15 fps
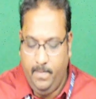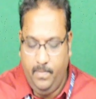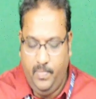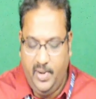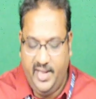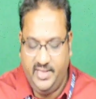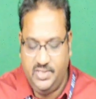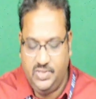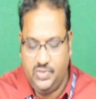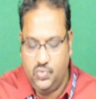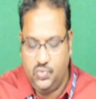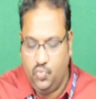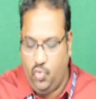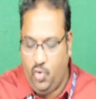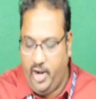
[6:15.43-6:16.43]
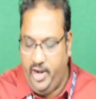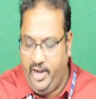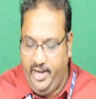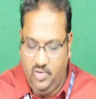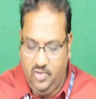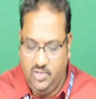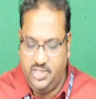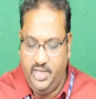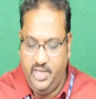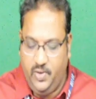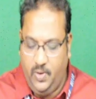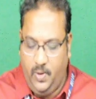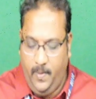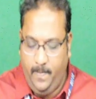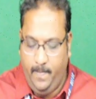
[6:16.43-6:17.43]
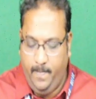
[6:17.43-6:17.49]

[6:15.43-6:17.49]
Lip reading: plus 1 into 0